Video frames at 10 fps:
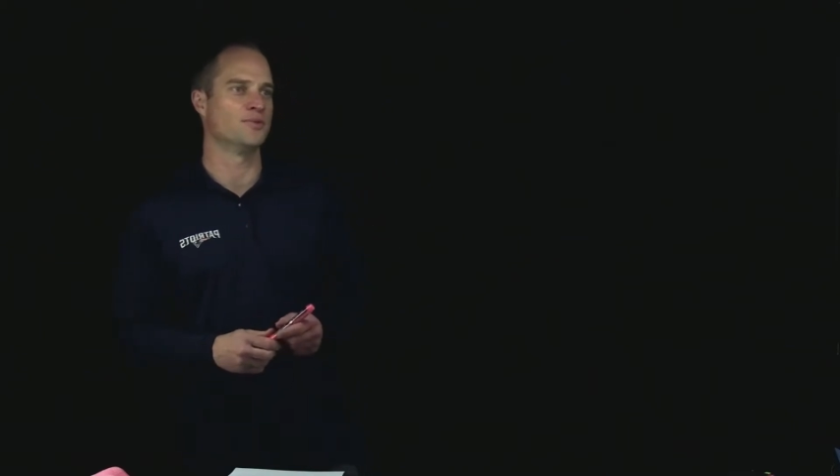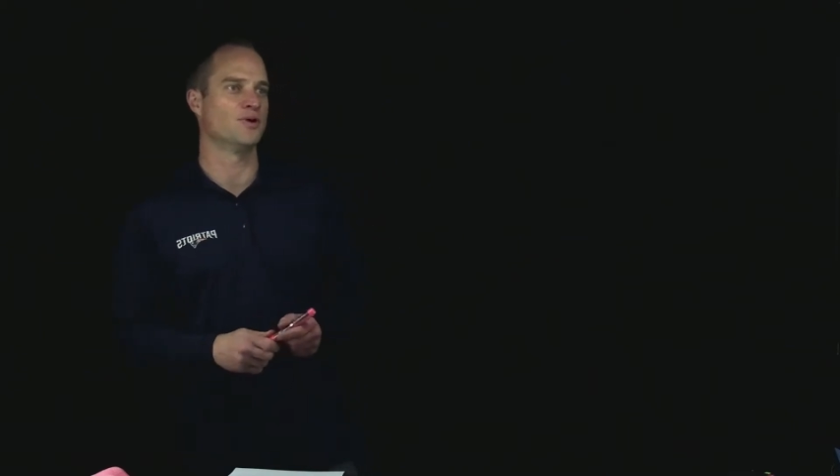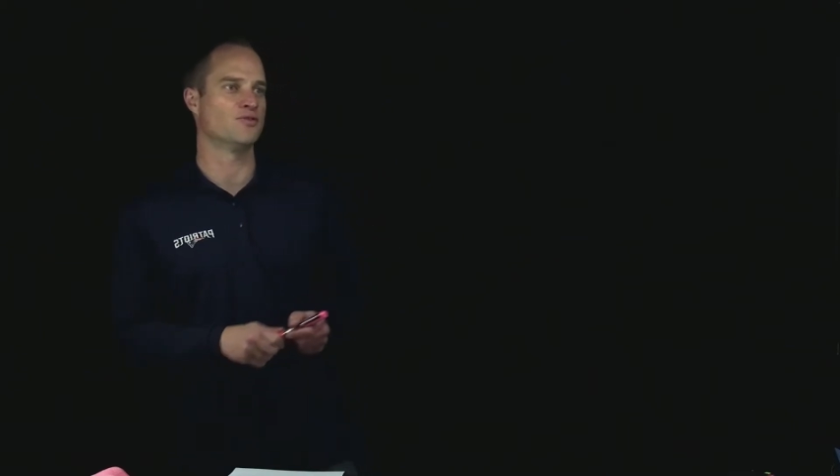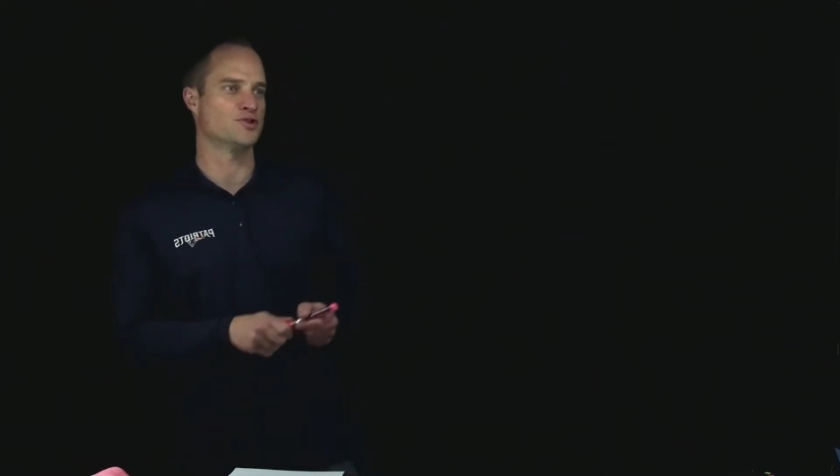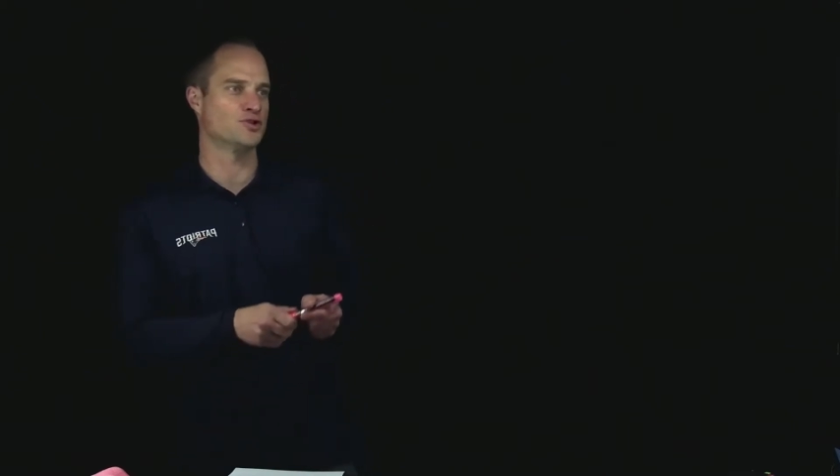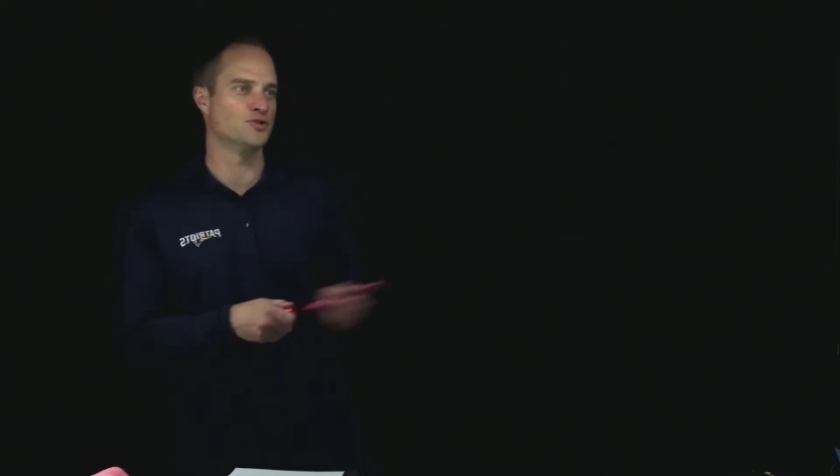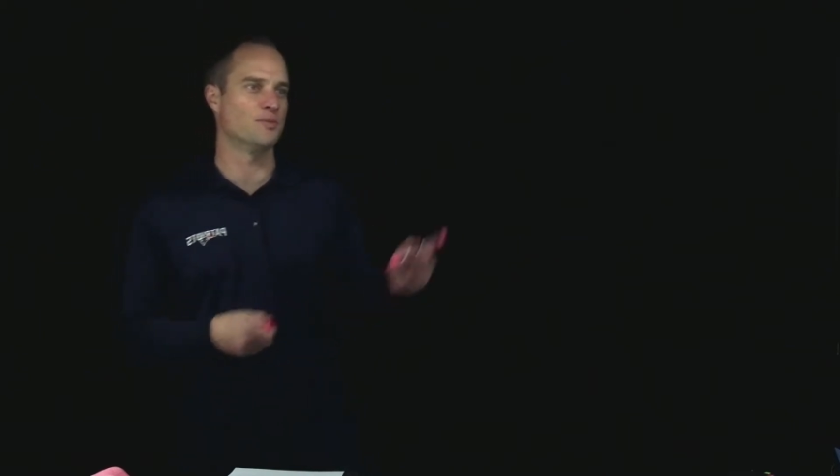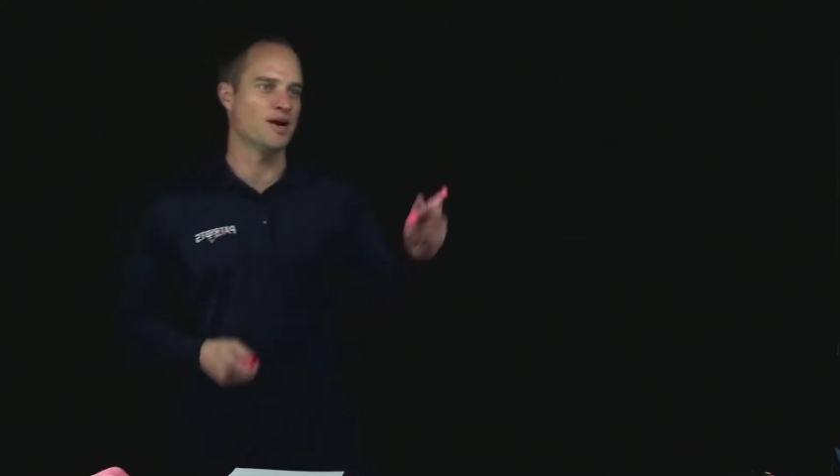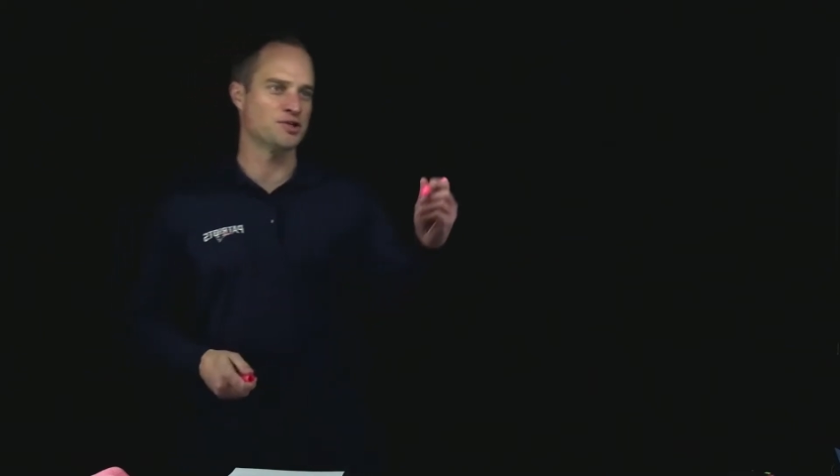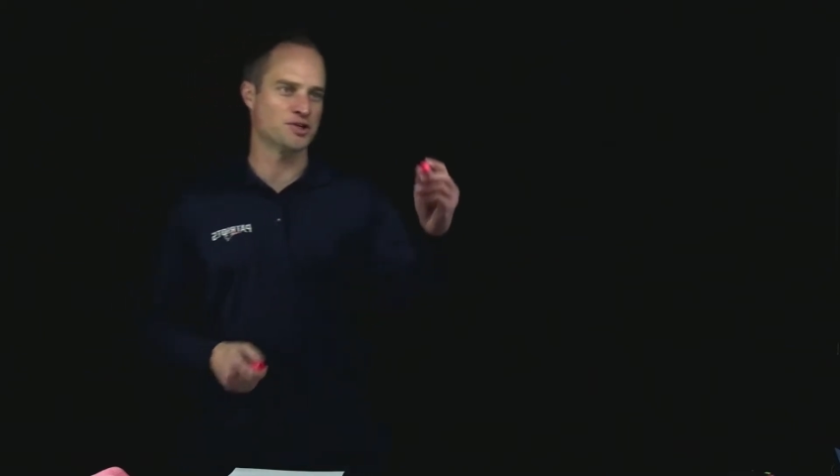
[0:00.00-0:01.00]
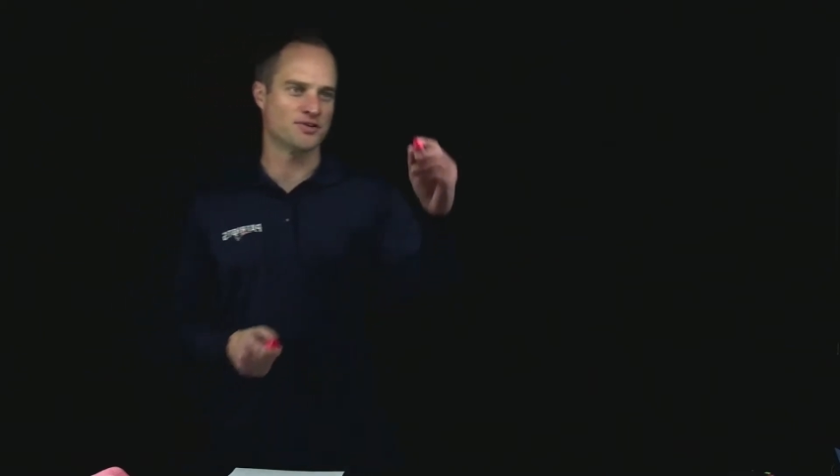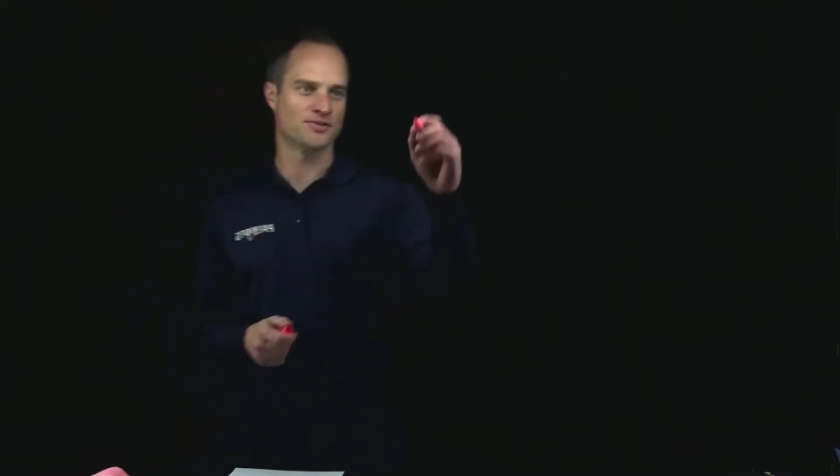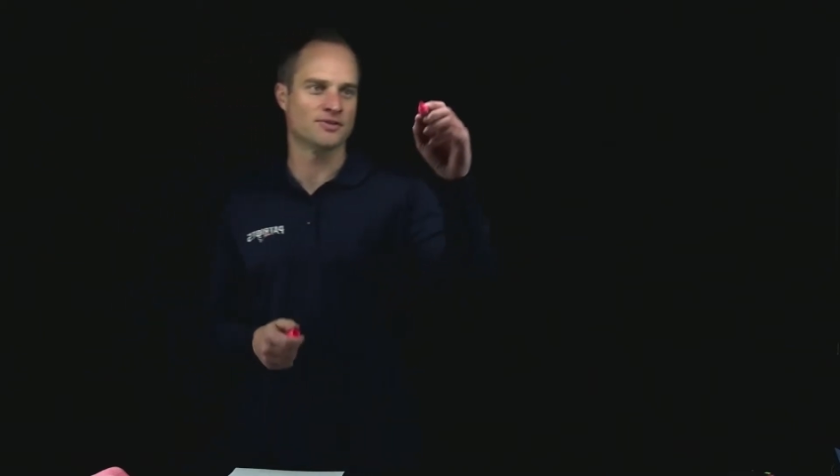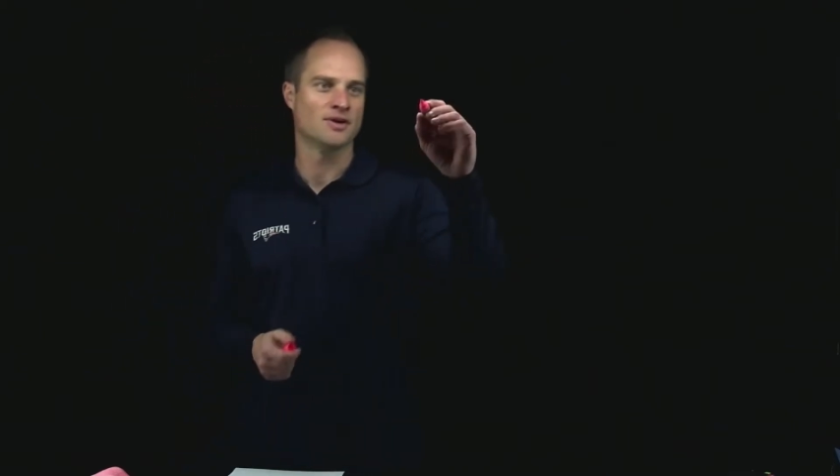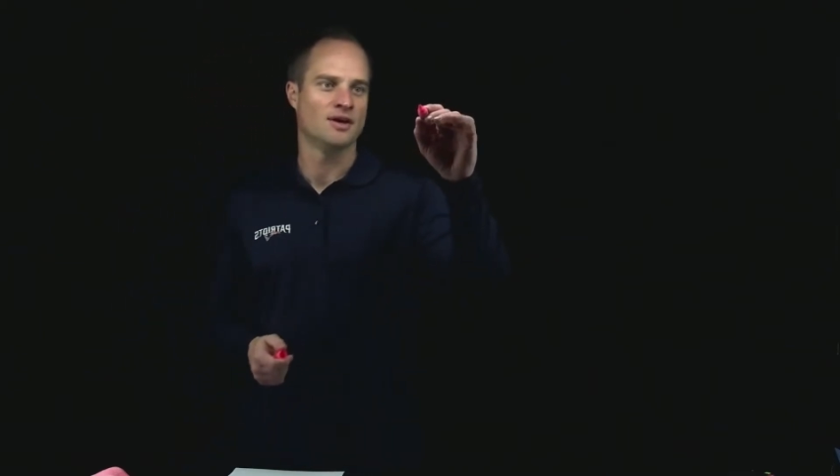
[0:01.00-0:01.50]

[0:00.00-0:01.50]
over two dimensions,